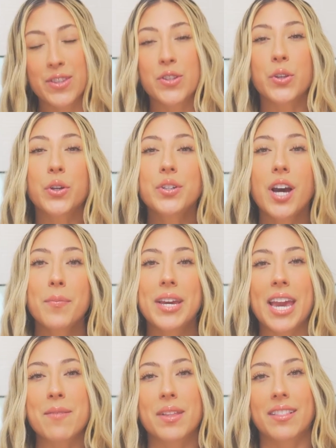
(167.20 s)
So Utah
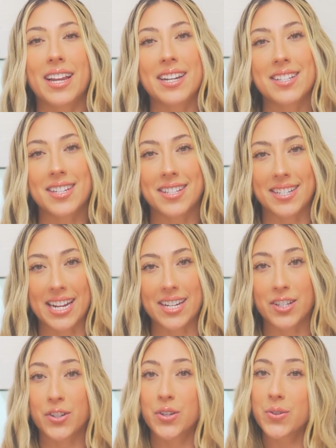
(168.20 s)
became the latest
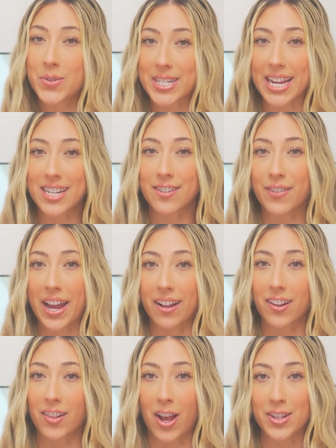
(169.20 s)
state Tuesday to
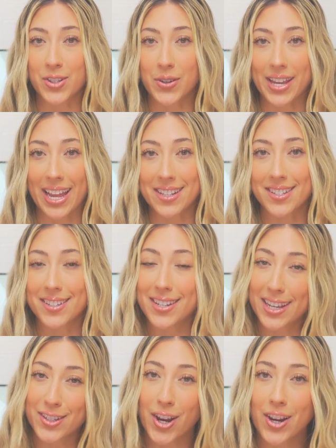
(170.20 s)
file a lawsuit against
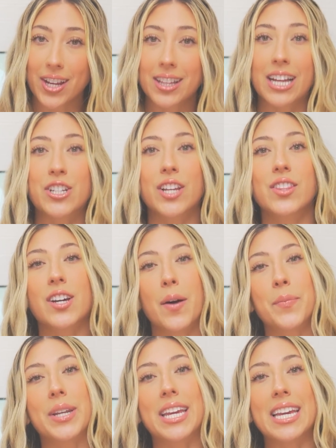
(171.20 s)
TikTok, alleging the
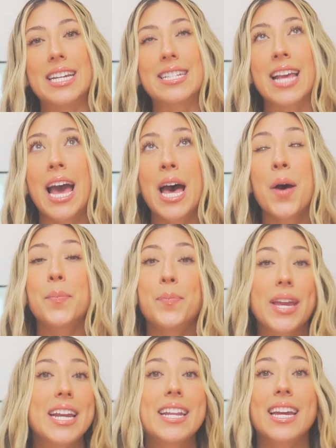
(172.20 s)
company is
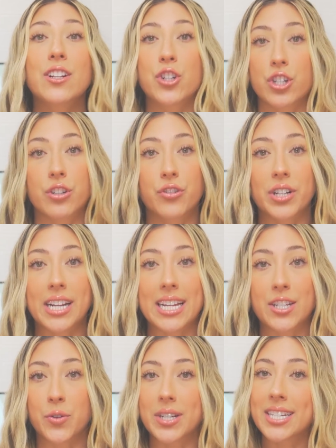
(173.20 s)
baiting children
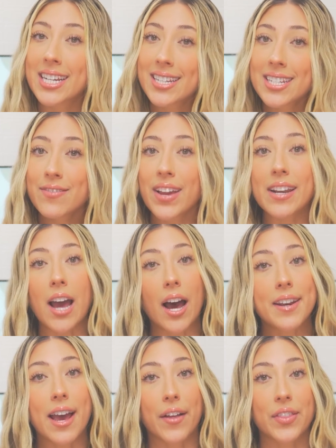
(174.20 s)
into addictive and
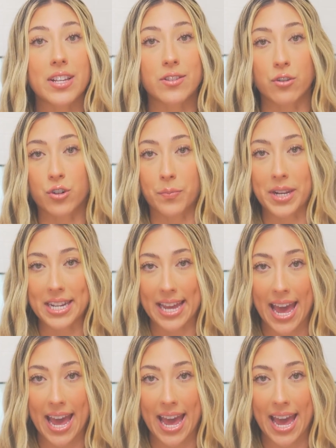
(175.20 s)
unhealthy social media